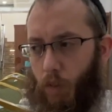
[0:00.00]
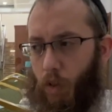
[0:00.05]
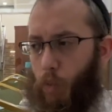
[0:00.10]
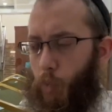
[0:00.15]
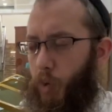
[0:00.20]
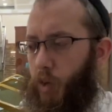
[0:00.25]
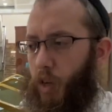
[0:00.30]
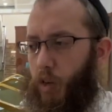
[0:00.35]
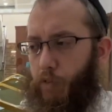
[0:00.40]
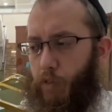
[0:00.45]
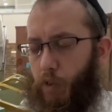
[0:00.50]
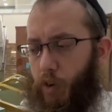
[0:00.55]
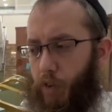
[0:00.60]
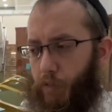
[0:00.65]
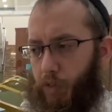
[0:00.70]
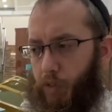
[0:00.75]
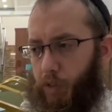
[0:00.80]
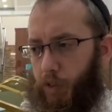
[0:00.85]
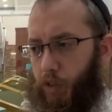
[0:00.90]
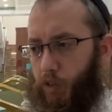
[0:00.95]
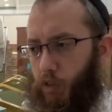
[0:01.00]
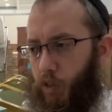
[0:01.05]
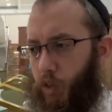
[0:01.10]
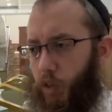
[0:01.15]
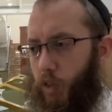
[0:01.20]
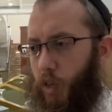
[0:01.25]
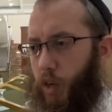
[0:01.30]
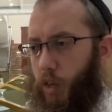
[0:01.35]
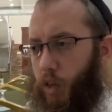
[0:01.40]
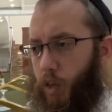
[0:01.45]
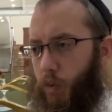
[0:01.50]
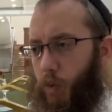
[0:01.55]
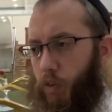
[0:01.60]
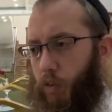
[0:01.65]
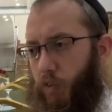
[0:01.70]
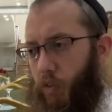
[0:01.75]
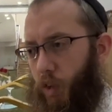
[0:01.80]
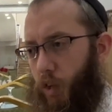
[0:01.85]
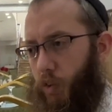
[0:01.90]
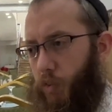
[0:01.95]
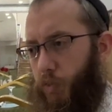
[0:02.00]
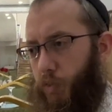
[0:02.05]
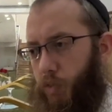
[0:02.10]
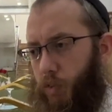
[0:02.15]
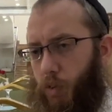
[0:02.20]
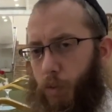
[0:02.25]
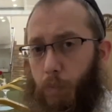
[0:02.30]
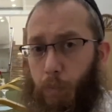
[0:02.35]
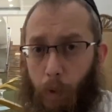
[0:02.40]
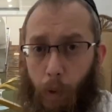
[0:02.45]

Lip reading: We never ever did shchita here ourselves.